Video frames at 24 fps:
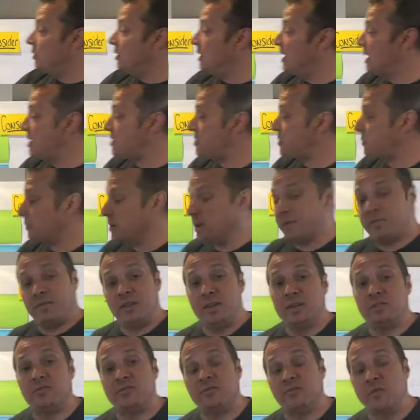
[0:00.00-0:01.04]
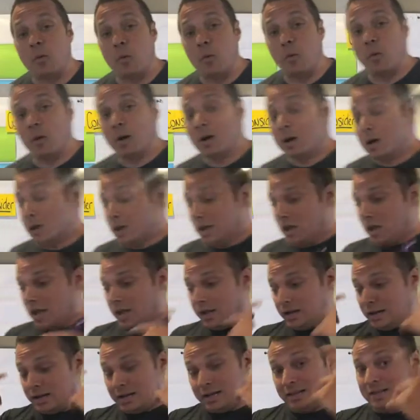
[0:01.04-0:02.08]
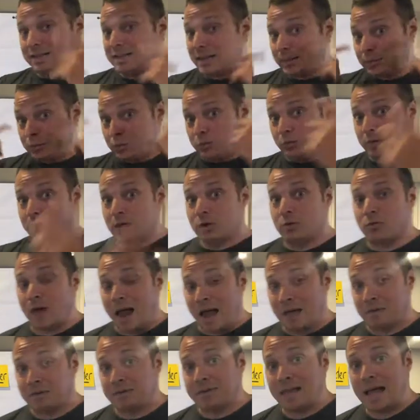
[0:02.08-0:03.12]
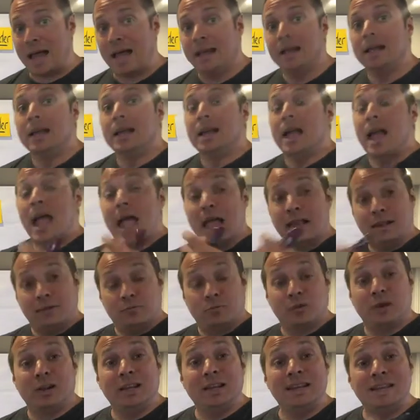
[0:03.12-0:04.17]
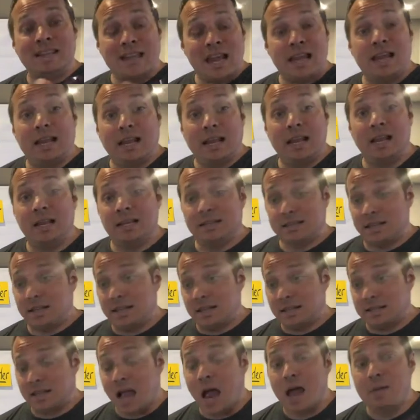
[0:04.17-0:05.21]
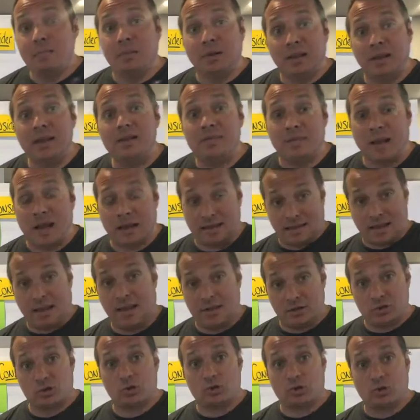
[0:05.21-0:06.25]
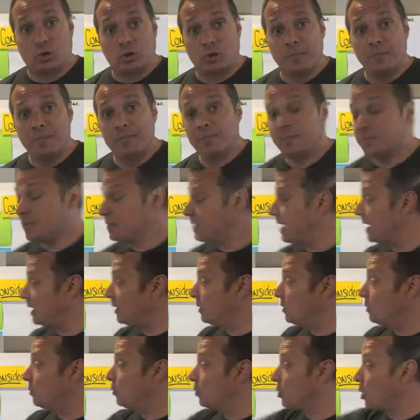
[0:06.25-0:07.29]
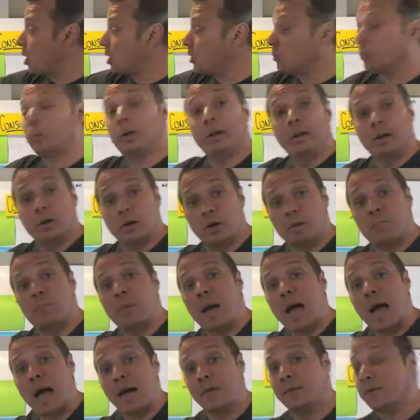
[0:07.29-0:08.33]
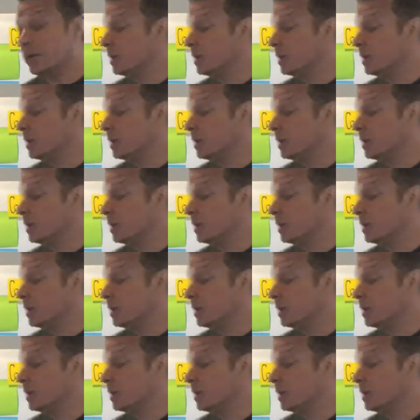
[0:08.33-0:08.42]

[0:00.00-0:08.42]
get 3 of these 4 and conceptually grasp that and really take it in and say, yes, I believe that. That is true. Then we're on a really good path.